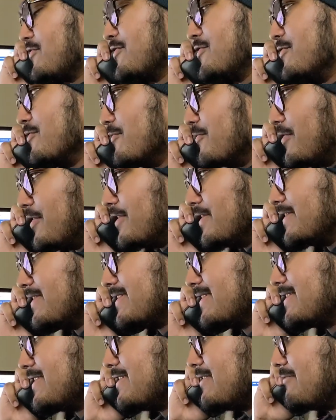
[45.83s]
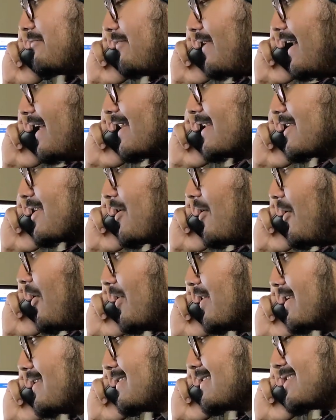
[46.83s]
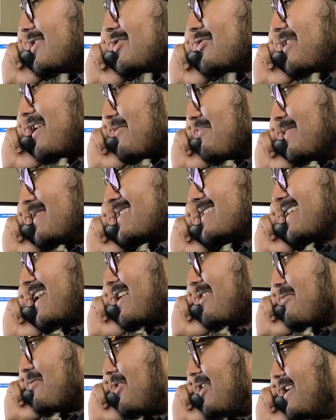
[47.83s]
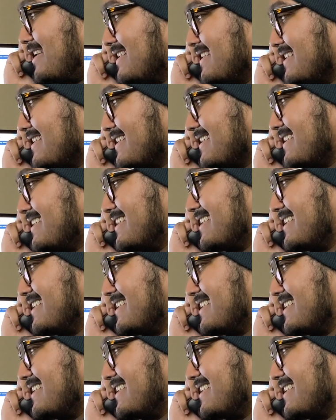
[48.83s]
what do you want? Finally calling to trade me Saquon?